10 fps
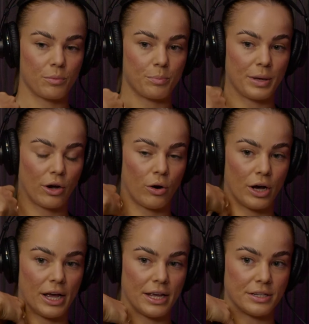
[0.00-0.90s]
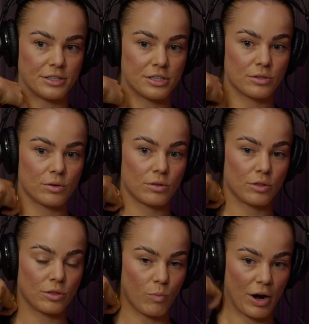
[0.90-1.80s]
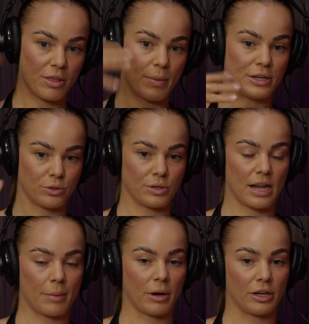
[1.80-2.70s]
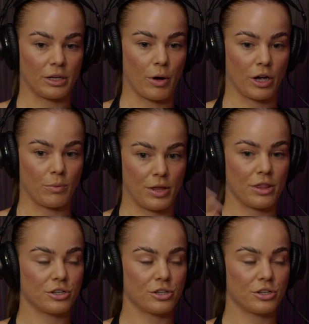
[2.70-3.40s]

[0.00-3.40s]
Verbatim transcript: because one of the mentors that I'm currently working with,